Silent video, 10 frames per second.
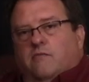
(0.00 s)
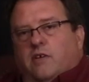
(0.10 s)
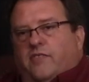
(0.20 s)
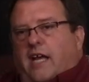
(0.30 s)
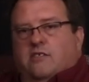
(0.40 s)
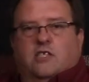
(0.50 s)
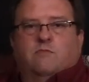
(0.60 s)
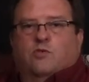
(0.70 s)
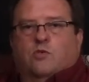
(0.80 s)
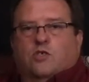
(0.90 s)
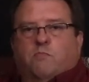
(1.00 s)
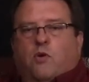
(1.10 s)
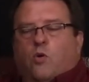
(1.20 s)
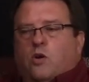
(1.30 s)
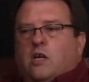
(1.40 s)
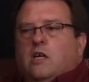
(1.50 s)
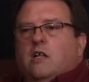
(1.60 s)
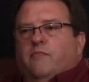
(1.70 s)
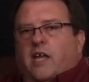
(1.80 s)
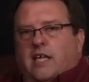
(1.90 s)
without some sort of support.
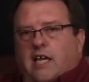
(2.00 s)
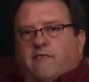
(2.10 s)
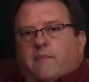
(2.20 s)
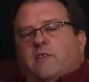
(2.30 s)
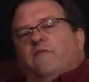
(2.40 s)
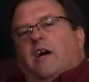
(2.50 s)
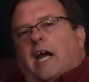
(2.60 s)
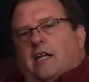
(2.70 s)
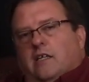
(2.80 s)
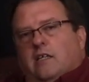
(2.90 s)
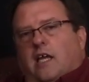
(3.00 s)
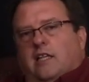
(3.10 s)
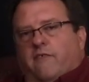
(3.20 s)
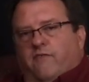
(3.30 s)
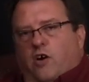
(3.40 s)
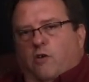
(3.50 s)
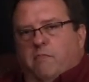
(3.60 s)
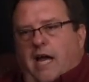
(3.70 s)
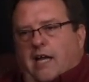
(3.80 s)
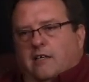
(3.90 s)
They give up the fight and they fall
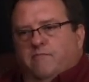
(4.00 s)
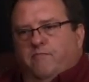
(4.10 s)
back.